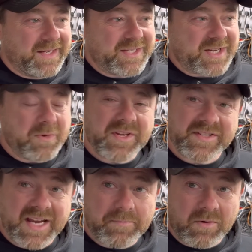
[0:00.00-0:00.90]
So with a
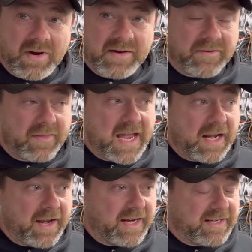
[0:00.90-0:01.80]
sniper rifle, the
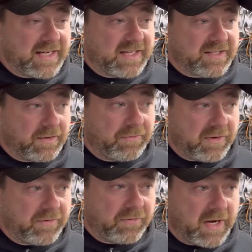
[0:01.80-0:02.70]
L96 and the
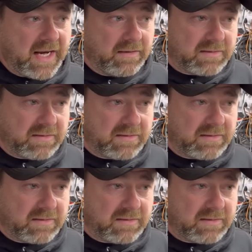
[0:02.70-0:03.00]
338,